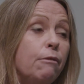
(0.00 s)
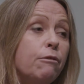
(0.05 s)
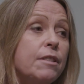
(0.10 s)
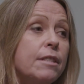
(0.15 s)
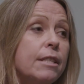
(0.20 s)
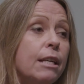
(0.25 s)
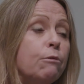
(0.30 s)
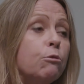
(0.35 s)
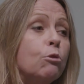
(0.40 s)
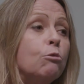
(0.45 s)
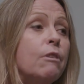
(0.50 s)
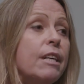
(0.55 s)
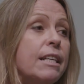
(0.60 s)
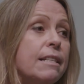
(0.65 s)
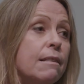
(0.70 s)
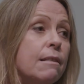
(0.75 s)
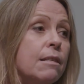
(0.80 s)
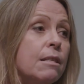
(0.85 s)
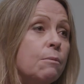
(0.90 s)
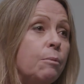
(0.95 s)
for several
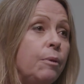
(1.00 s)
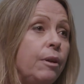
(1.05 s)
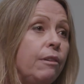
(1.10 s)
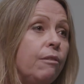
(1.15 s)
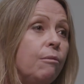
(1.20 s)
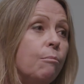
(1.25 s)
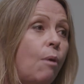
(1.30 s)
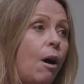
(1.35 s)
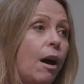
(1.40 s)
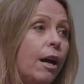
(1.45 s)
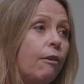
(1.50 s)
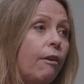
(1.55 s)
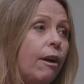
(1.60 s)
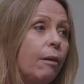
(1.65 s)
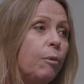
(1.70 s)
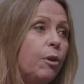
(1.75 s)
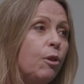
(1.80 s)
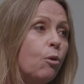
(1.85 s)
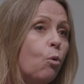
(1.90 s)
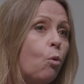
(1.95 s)
reasons with
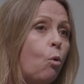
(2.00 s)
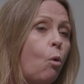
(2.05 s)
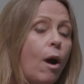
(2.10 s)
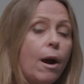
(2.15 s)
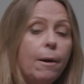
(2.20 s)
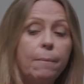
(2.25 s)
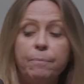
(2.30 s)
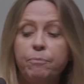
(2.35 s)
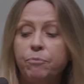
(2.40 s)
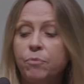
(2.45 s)
migraine with aura.